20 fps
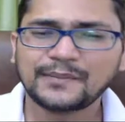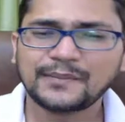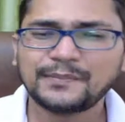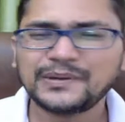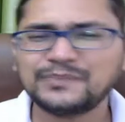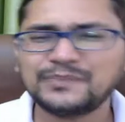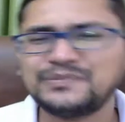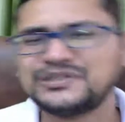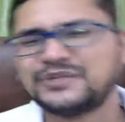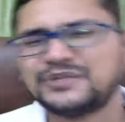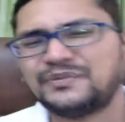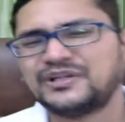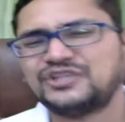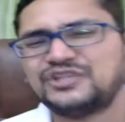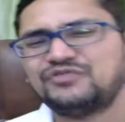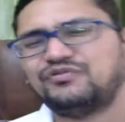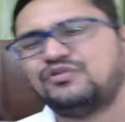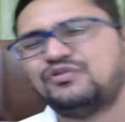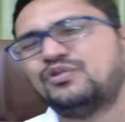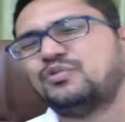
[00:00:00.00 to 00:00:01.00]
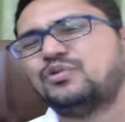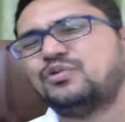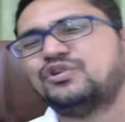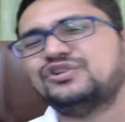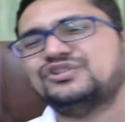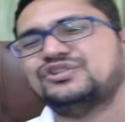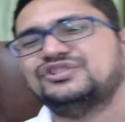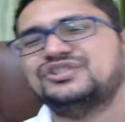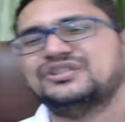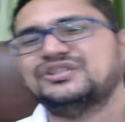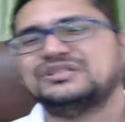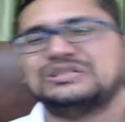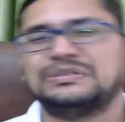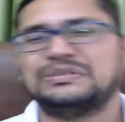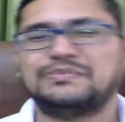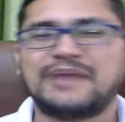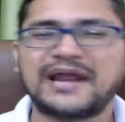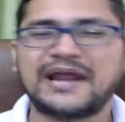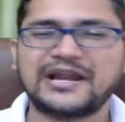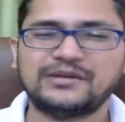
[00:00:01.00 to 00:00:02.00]
but bishop h4 was just a
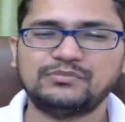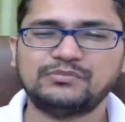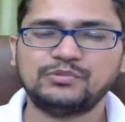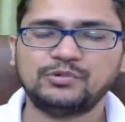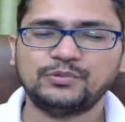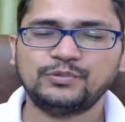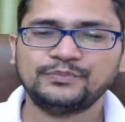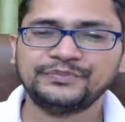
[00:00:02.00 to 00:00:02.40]
bad move